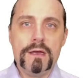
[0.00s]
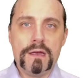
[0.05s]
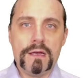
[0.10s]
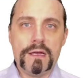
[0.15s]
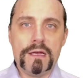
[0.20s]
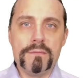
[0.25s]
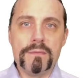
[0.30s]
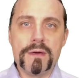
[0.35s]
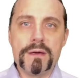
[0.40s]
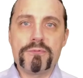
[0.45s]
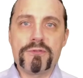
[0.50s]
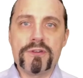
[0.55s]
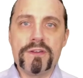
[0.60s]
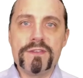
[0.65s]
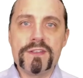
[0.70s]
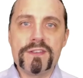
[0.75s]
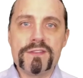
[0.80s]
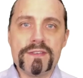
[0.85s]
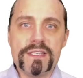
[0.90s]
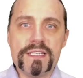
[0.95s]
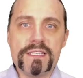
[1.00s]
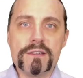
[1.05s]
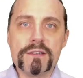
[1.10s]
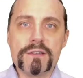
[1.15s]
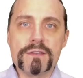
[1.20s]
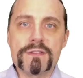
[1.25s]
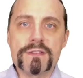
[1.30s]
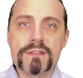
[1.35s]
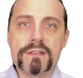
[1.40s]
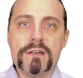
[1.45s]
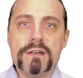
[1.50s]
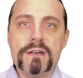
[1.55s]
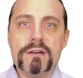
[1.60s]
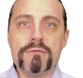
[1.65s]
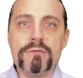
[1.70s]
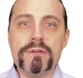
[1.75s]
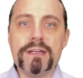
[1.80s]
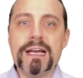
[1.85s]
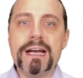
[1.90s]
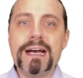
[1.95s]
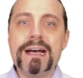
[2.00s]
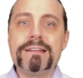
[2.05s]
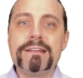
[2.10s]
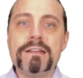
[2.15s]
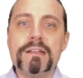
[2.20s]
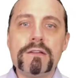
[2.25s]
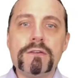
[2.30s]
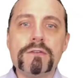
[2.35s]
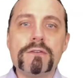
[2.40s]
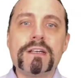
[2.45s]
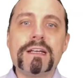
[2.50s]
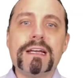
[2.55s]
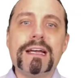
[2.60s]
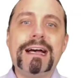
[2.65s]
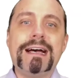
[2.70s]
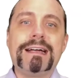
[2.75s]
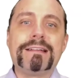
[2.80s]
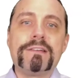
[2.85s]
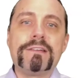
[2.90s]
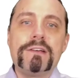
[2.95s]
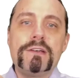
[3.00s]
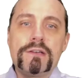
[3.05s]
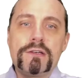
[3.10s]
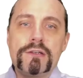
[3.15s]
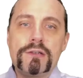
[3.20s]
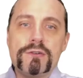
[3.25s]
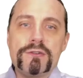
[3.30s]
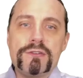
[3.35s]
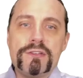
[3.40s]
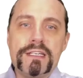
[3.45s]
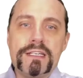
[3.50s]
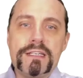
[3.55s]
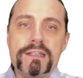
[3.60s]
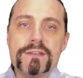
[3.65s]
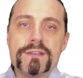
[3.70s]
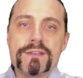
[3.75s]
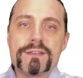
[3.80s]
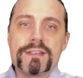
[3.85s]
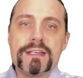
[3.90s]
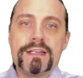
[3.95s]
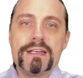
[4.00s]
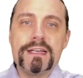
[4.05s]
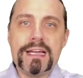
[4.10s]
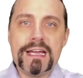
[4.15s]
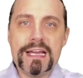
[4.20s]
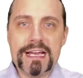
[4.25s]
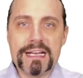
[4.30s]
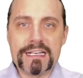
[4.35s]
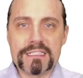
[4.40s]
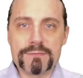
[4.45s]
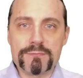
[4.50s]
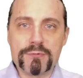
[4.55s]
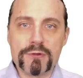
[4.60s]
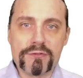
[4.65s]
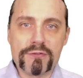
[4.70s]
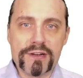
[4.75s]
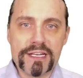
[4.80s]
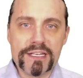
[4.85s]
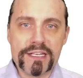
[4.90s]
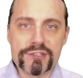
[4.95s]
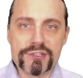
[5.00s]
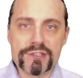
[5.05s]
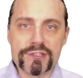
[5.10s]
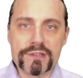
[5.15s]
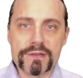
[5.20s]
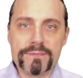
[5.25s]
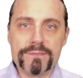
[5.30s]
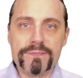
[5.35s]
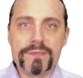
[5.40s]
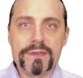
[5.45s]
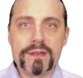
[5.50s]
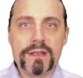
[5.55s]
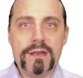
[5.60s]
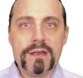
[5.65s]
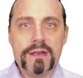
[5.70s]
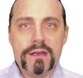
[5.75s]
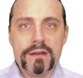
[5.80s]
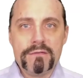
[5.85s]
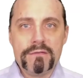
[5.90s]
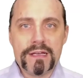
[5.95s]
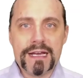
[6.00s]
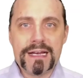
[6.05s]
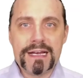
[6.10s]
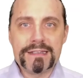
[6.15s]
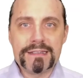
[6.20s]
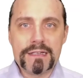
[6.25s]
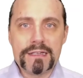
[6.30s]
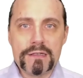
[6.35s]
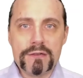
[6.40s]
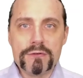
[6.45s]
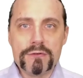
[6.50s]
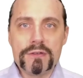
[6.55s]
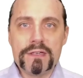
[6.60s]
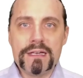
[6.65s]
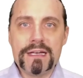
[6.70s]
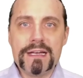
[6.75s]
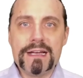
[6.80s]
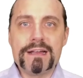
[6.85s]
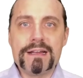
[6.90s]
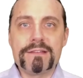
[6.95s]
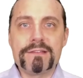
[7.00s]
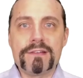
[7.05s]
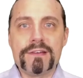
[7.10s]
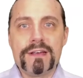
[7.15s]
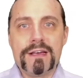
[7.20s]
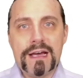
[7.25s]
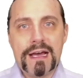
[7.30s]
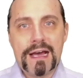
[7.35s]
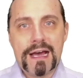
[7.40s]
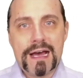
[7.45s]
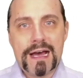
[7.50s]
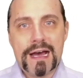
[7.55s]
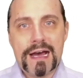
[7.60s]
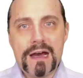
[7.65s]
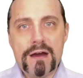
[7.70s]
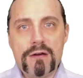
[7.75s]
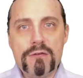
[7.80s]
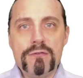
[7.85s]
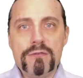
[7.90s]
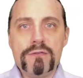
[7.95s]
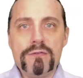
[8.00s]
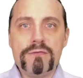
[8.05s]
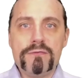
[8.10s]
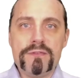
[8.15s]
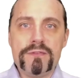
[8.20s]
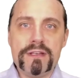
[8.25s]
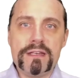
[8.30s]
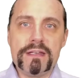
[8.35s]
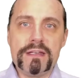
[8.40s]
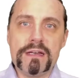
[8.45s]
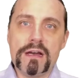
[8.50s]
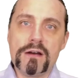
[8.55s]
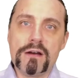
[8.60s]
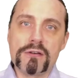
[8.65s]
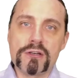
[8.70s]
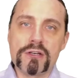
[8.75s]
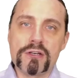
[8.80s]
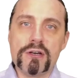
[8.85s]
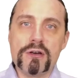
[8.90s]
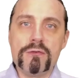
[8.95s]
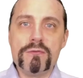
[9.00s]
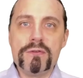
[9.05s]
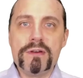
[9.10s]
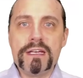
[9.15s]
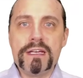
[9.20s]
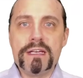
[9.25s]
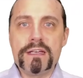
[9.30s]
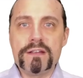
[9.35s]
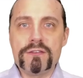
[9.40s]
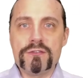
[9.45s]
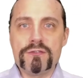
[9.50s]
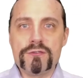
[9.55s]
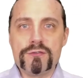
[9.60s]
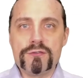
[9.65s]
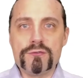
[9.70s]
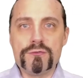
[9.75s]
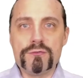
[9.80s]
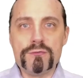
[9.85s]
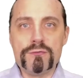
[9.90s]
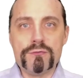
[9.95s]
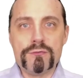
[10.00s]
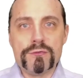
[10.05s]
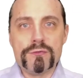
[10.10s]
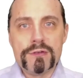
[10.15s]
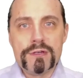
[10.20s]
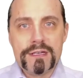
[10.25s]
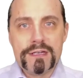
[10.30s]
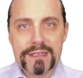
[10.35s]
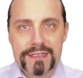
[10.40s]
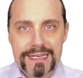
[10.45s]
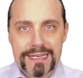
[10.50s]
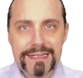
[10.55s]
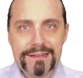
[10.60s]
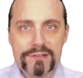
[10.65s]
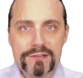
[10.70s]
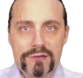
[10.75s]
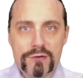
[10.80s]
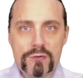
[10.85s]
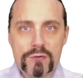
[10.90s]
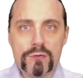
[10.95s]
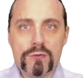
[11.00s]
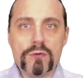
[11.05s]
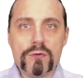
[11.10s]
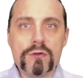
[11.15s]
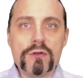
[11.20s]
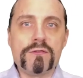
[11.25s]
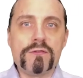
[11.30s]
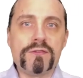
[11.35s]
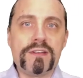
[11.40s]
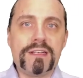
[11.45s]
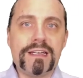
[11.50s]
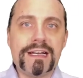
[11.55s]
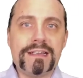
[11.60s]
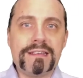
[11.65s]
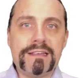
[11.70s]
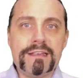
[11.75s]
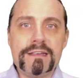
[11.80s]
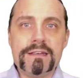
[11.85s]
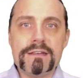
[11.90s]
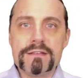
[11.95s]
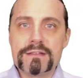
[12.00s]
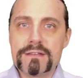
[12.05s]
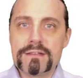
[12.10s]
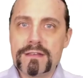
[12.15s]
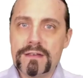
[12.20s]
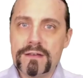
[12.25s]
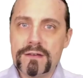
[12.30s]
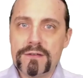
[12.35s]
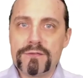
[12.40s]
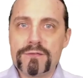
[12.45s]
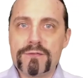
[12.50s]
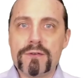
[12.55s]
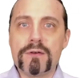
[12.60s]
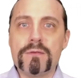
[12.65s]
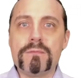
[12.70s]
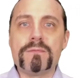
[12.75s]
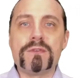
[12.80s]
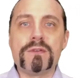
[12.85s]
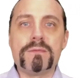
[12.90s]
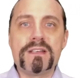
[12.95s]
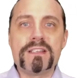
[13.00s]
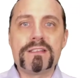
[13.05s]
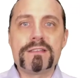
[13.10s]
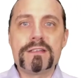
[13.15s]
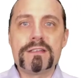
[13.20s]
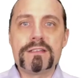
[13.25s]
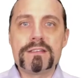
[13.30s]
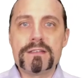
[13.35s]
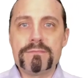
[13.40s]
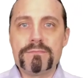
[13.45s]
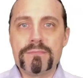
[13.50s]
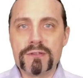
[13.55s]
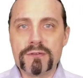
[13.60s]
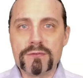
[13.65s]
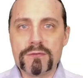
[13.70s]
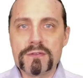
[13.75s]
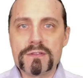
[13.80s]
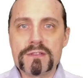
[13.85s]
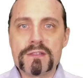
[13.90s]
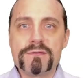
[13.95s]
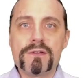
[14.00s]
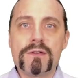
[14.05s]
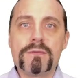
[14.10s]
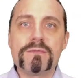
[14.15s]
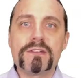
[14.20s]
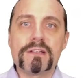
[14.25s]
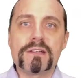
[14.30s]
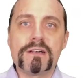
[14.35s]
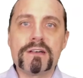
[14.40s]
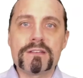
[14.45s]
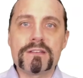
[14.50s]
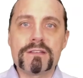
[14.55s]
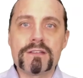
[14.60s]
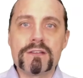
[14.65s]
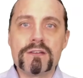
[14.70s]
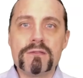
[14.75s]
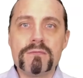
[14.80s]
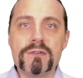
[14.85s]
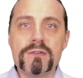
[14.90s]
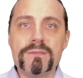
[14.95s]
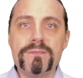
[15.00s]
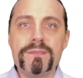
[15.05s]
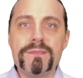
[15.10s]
In my previous videos, we had a look at continuous exploration. We had a look at how we are going to get all of the ideas from the business, but also from the customer,